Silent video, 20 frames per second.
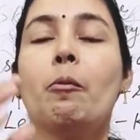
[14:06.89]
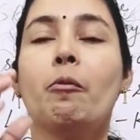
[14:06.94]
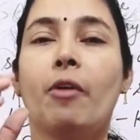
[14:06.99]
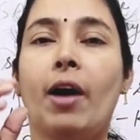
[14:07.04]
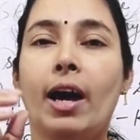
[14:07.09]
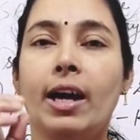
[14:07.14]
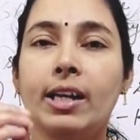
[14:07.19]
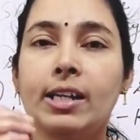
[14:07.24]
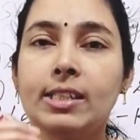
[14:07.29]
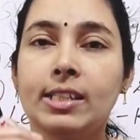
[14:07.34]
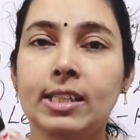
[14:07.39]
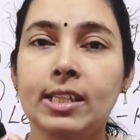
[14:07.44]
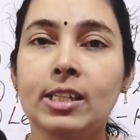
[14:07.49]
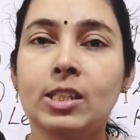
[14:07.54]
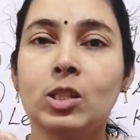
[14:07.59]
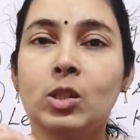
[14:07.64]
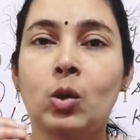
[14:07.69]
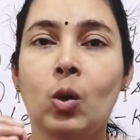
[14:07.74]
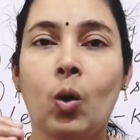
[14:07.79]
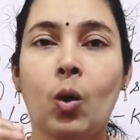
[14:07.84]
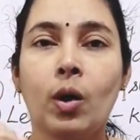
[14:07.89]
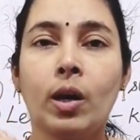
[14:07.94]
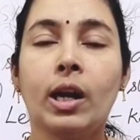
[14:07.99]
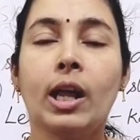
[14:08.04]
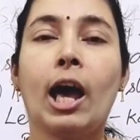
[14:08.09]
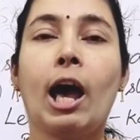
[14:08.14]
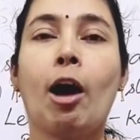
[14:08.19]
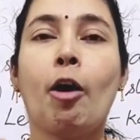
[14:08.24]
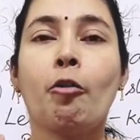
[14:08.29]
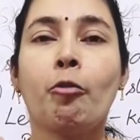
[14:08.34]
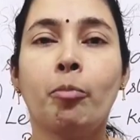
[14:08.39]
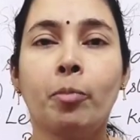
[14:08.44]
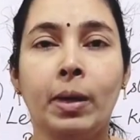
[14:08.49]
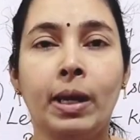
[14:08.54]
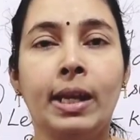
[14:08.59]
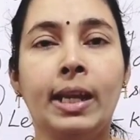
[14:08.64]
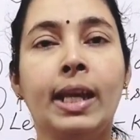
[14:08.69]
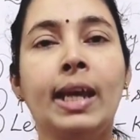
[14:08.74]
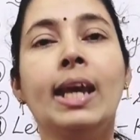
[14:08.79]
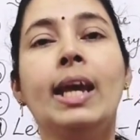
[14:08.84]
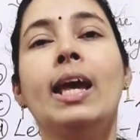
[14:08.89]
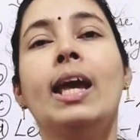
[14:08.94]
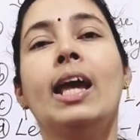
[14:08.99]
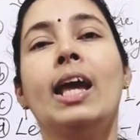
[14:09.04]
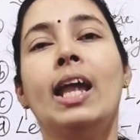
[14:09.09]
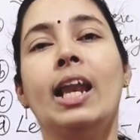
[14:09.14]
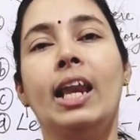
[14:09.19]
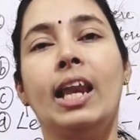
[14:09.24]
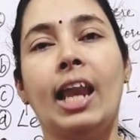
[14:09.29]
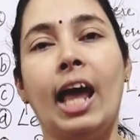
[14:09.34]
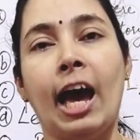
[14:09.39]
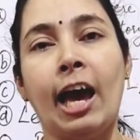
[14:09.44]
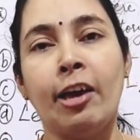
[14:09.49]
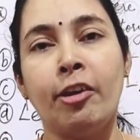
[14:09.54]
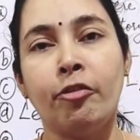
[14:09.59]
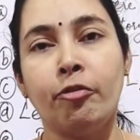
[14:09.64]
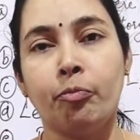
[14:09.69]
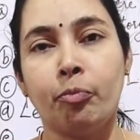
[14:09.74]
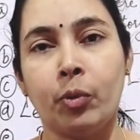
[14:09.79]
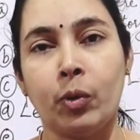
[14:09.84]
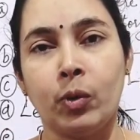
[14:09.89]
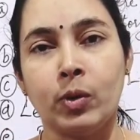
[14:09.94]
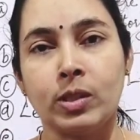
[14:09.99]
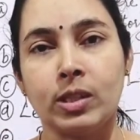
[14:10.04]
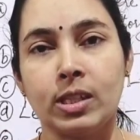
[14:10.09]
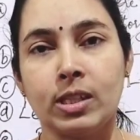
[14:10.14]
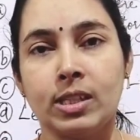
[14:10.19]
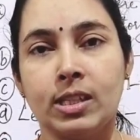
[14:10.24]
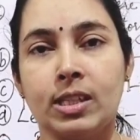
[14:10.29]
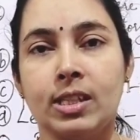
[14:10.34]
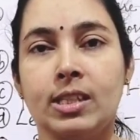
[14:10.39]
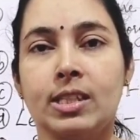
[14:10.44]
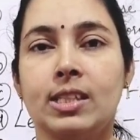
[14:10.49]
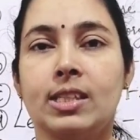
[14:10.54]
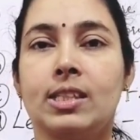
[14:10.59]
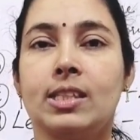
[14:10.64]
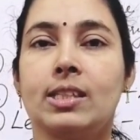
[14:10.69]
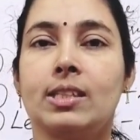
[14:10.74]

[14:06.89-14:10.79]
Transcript: viruses don't have many life processes.